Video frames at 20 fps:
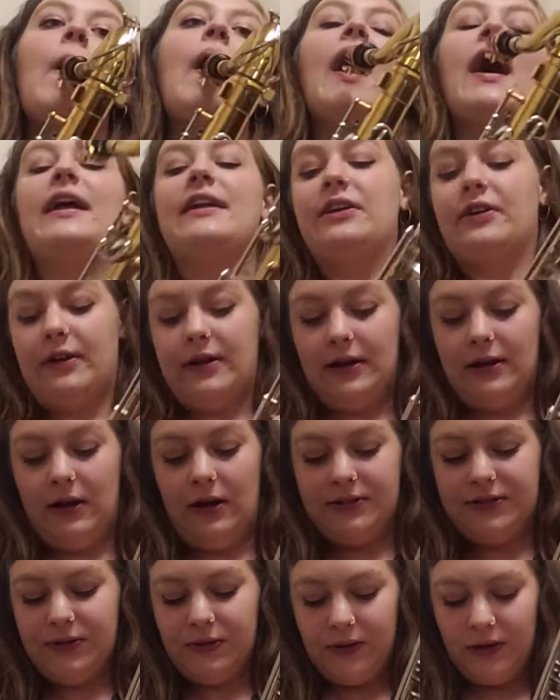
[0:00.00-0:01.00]
And you're
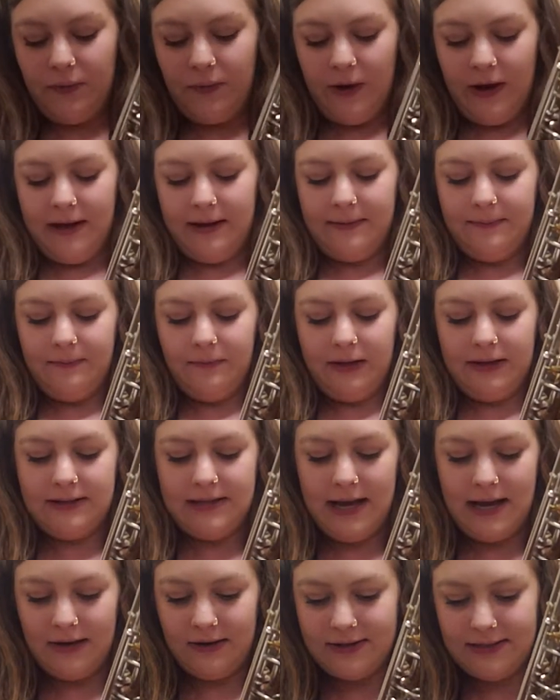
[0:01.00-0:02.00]
also gonna want, with
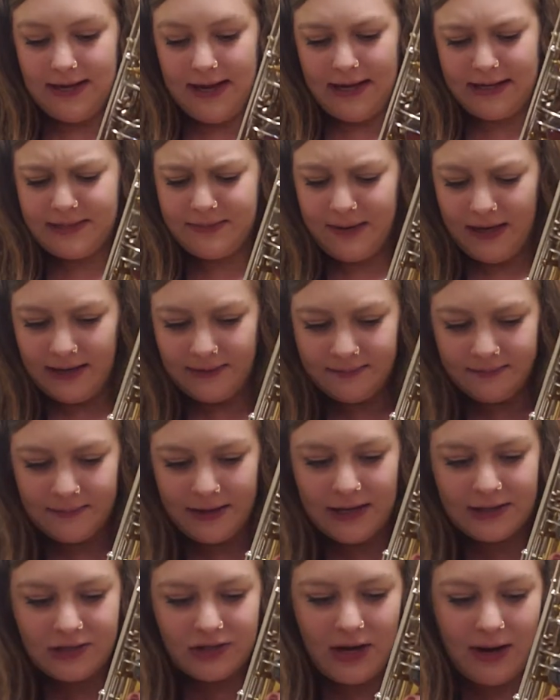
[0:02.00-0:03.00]
tenor sax, my
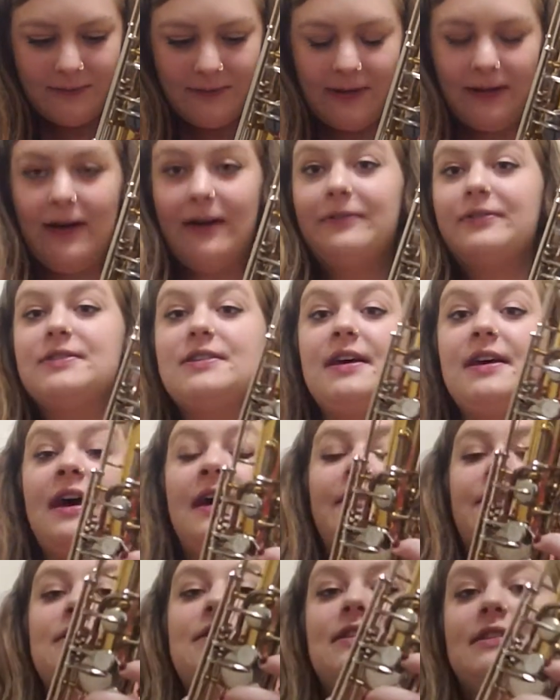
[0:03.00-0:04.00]
neck strap fell off, to
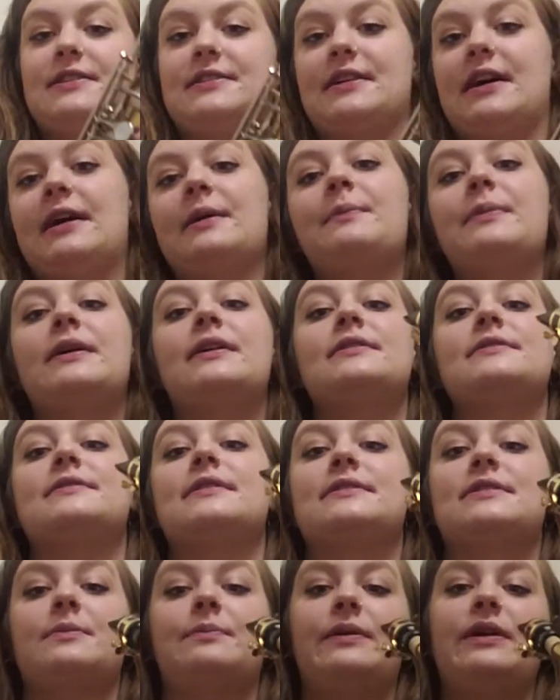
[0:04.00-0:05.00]
have it to the side because
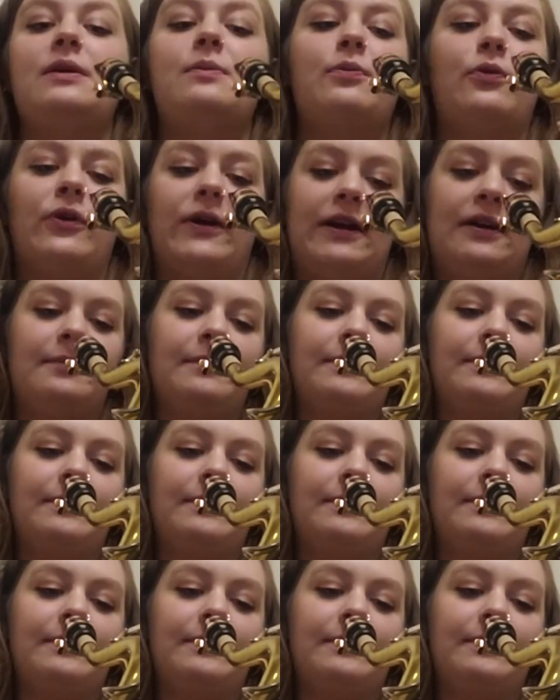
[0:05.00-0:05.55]
it's a big boy.